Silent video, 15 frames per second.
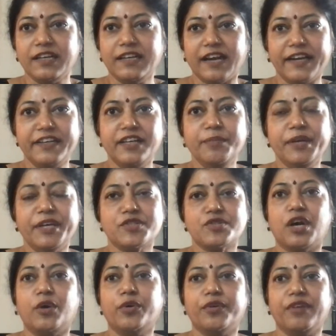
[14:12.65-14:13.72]
guided me as
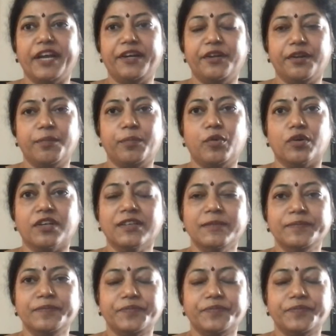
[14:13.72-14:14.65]
to how to write a report.